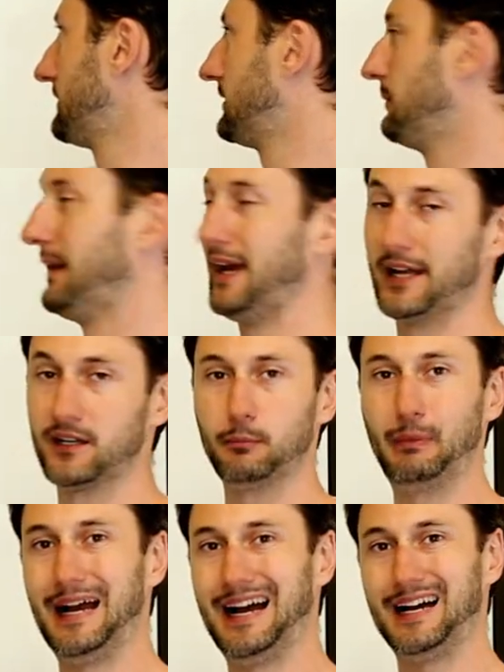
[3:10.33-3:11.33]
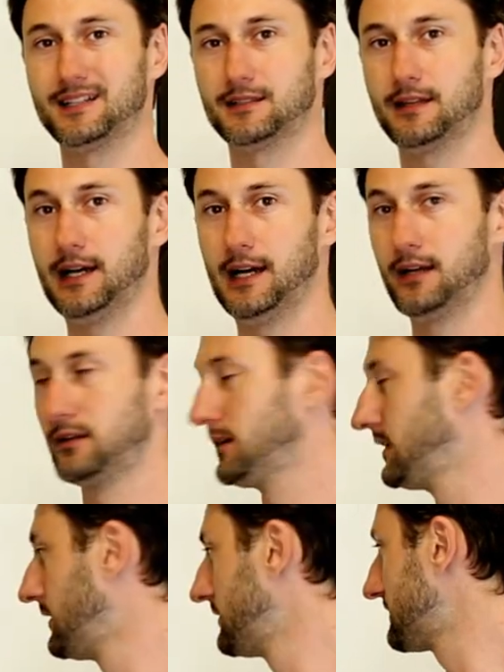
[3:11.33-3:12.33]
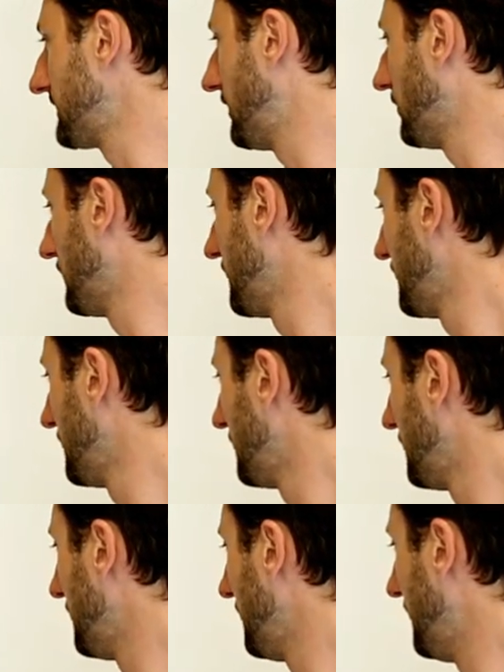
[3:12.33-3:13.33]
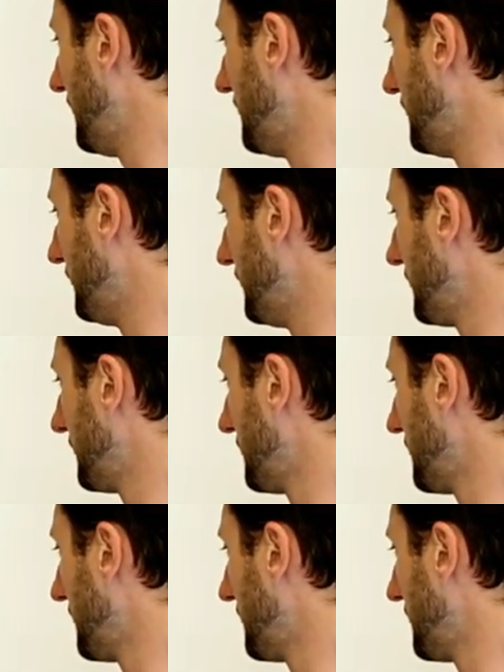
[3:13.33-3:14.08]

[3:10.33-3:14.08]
demand past that. So um,